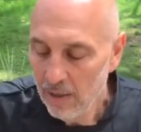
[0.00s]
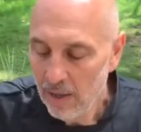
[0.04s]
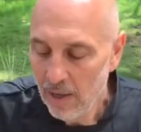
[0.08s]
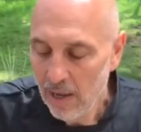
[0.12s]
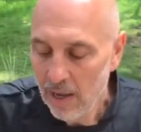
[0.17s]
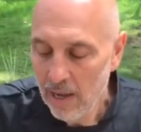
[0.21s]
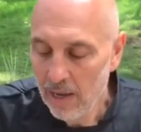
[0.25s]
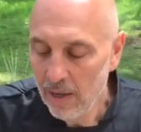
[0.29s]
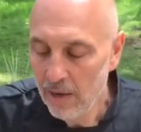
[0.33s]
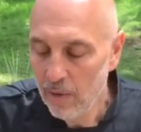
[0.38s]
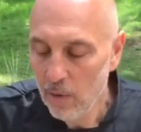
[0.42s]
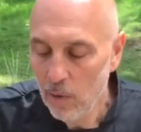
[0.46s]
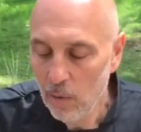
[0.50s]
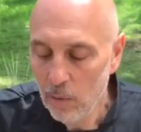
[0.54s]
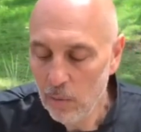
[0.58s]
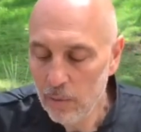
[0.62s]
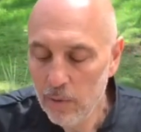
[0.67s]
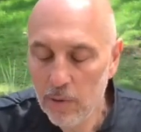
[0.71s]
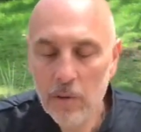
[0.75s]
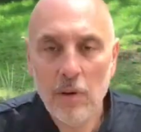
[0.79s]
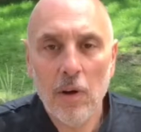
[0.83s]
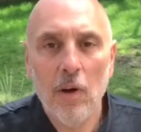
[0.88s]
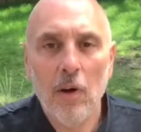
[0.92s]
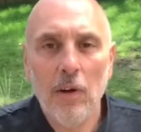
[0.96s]
and all you
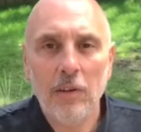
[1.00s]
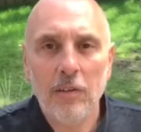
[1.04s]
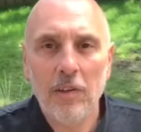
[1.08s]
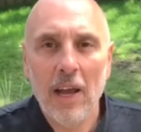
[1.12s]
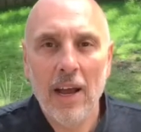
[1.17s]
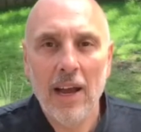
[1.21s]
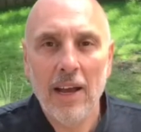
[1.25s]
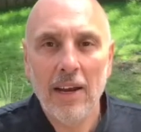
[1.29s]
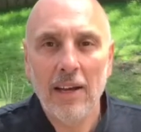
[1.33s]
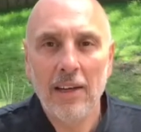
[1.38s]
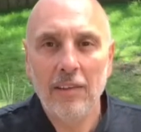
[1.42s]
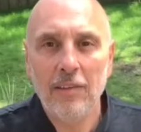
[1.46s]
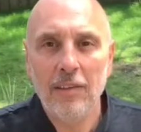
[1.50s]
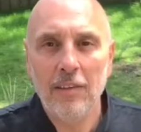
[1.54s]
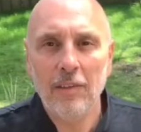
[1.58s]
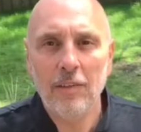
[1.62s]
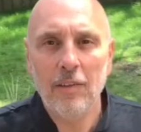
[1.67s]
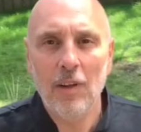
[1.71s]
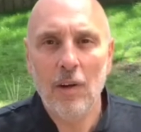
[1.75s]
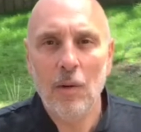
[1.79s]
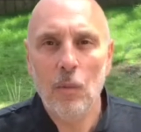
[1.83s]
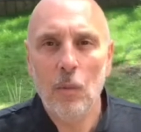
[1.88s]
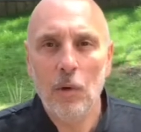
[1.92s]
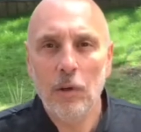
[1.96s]
guys out in Essex that
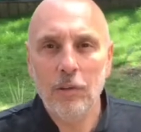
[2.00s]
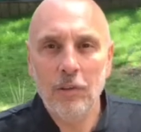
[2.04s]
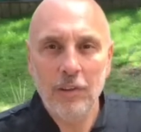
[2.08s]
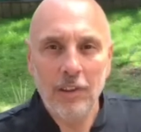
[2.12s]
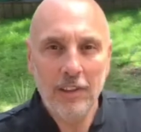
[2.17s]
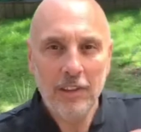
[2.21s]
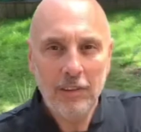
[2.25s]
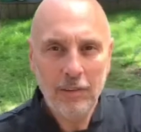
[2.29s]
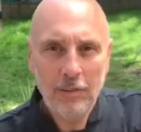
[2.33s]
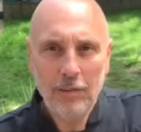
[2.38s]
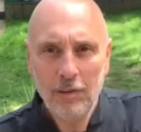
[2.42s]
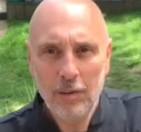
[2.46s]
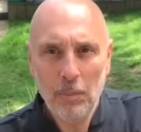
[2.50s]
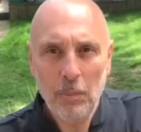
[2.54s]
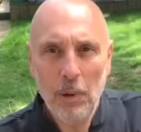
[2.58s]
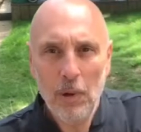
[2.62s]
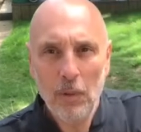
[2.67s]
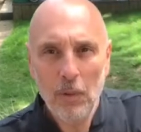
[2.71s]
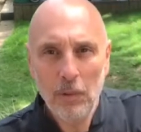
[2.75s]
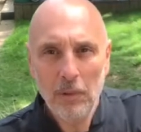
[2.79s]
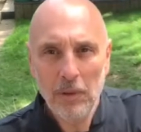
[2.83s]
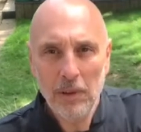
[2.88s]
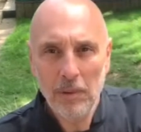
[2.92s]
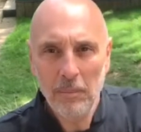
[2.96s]
are watching,
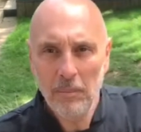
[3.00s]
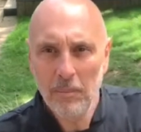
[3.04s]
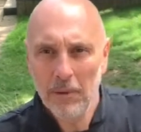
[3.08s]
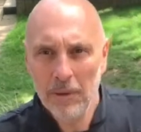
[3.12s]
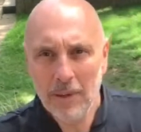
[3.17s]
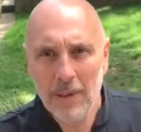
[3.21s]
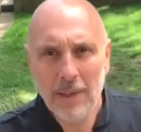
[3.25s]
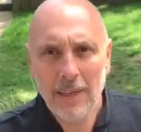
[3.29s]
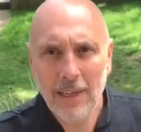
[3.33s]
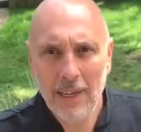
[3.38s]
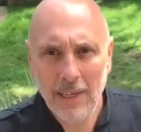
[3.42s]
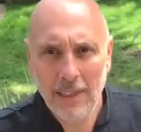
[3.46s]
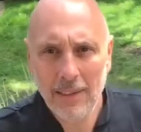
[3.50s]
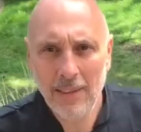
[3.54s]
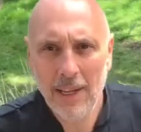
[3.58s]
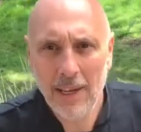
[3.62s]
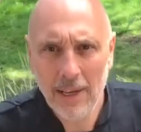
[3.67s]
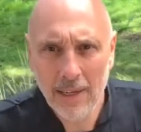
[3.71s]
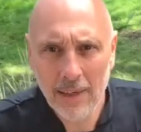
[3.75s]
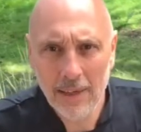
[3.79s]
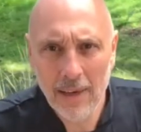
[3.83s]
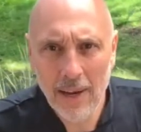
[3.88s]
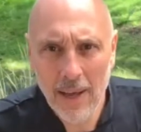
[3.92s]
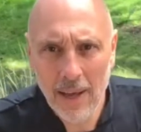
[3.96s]
support them, get
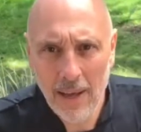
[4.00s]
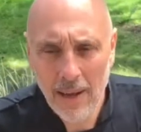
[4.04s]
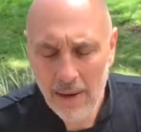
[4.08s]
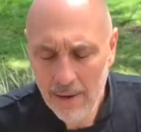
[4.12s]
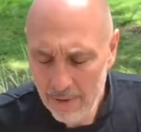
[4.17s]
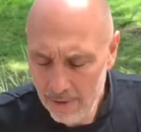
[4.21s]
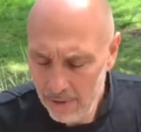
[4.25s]
down there.